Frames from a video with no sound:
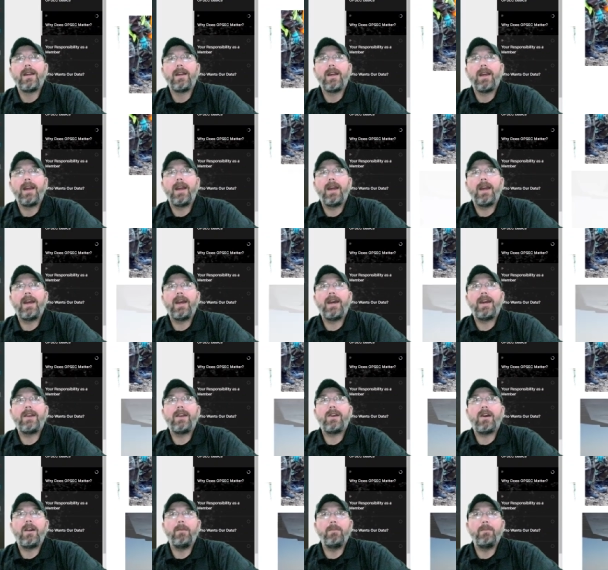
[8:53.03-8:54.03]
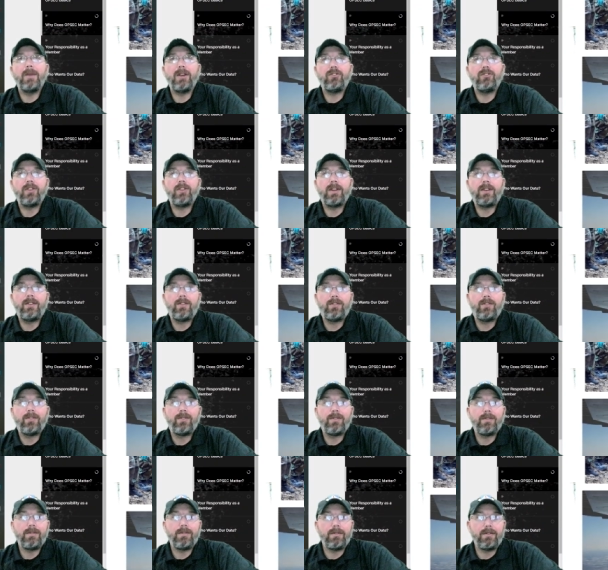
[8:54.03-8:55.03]
And our
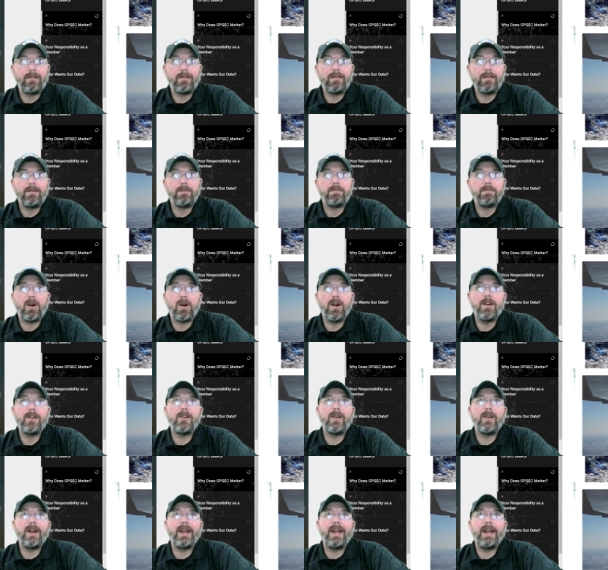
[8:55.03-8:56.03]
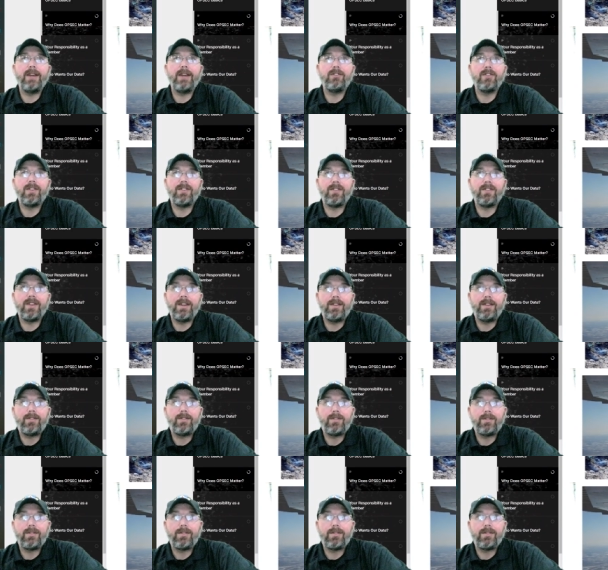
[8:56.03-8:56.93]
missions, partnering agencies,